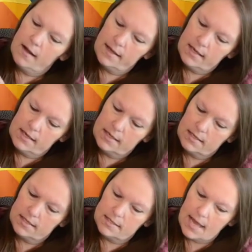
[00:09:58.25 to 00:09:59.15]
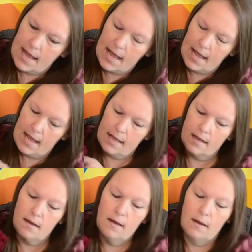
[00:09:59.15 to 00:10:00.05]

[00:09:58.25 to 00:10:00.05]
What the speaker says: It is a